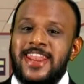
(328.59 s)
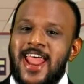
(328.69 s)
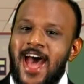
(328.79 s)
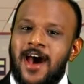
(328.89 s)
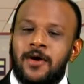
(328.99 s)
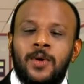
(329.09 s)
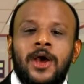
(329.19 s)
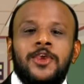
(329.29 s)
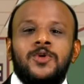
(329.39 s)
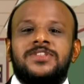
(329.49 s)
now
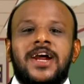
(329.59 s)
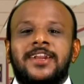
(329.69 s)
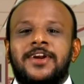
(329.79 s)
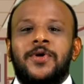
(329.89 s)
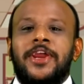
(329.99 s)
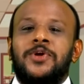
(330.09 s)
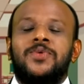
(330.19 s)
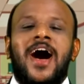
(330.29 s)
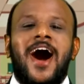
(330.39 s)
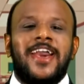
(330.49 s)
you started going to
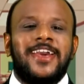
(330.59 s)
the higher